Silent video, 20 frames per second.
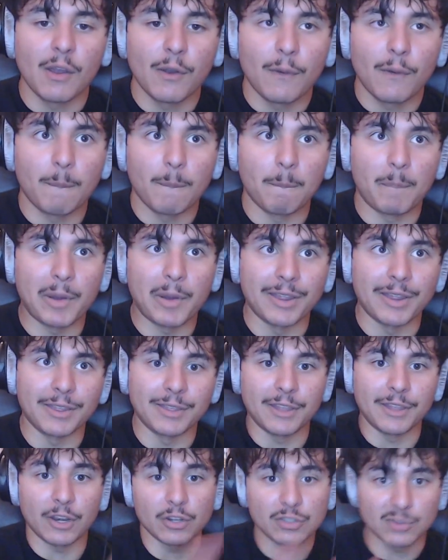But
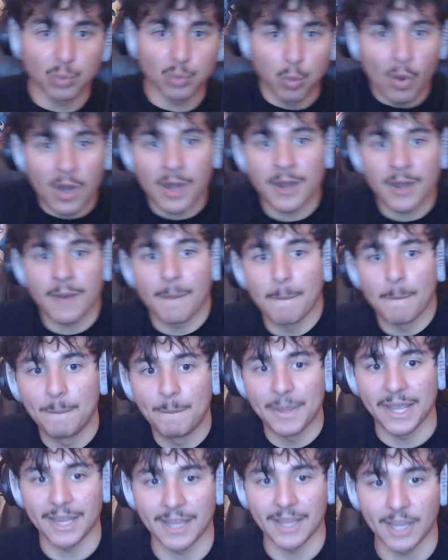there's one
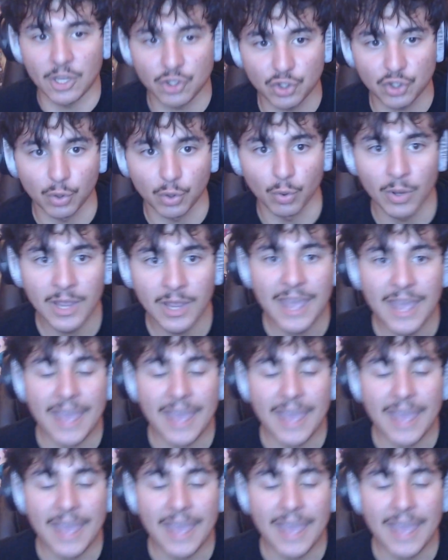big issue.